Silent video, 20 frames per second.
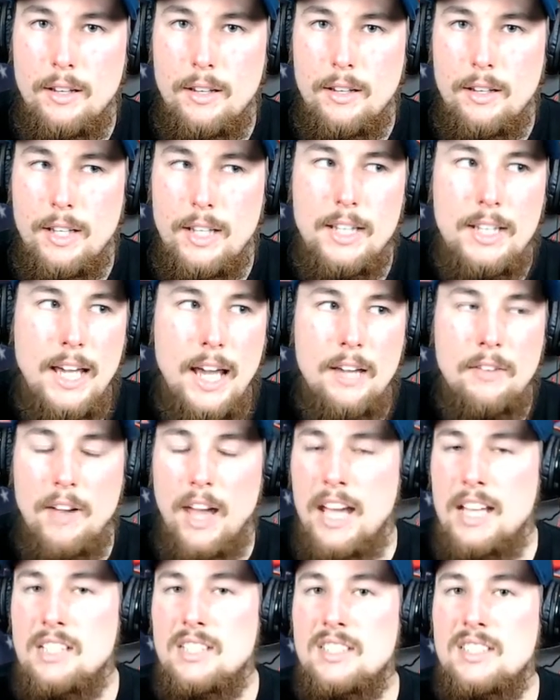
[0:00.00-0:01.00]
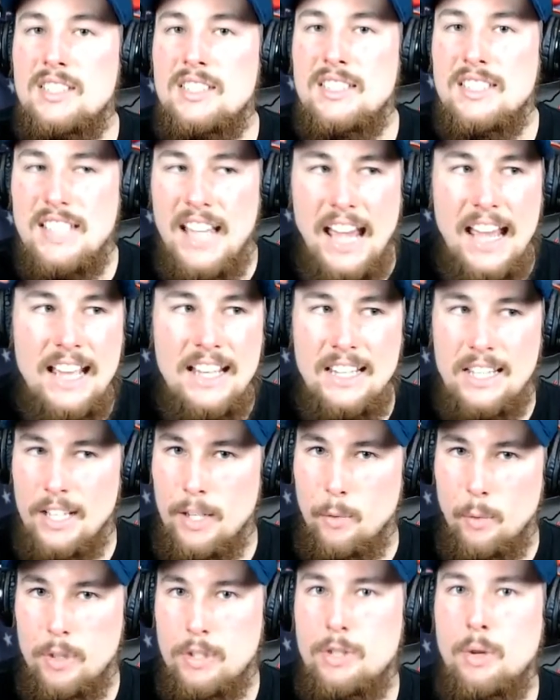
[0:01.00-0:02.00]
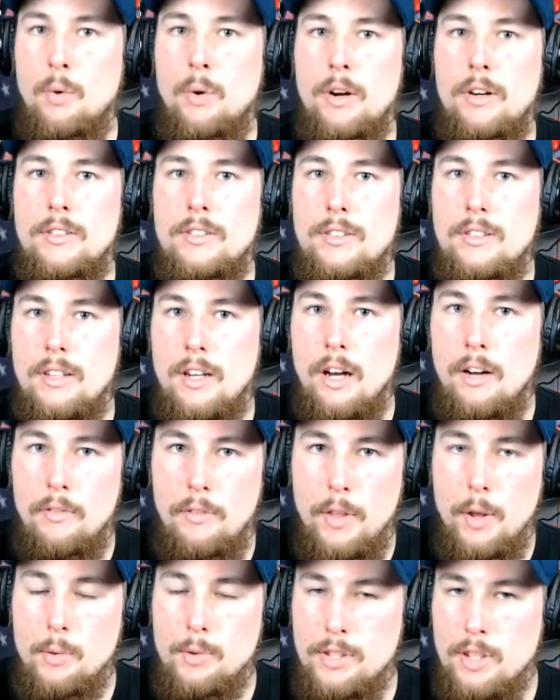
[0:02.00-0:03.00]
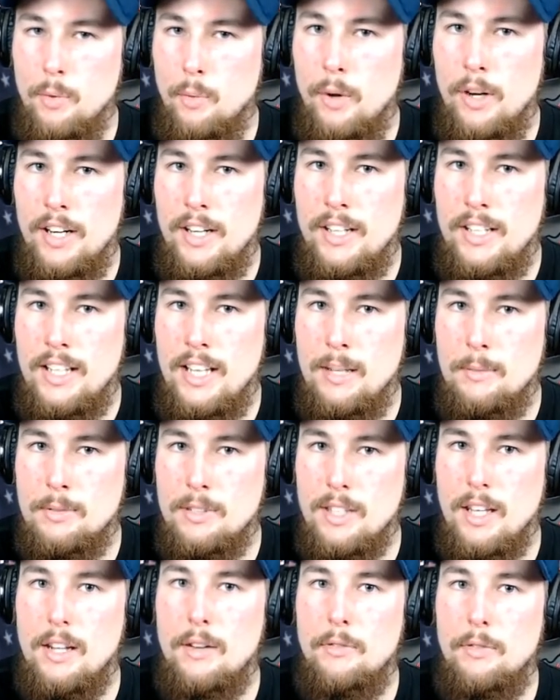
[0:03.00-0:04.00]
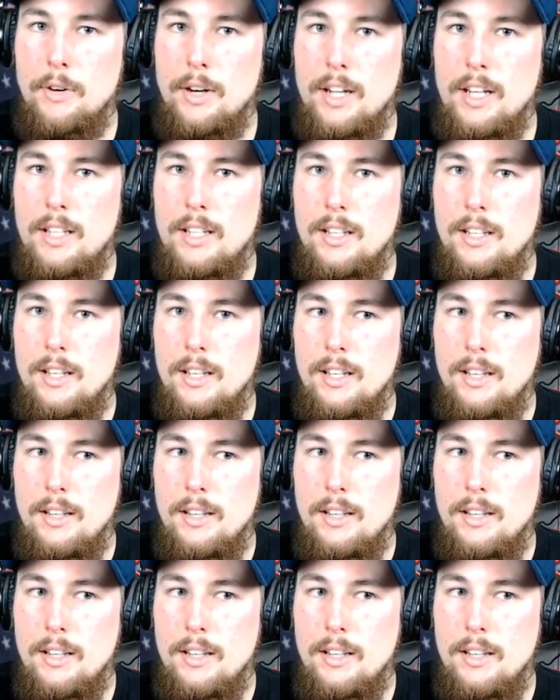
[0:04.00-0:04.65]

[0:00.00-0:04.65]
he gave a scathing retort of those that wanted to keep slavery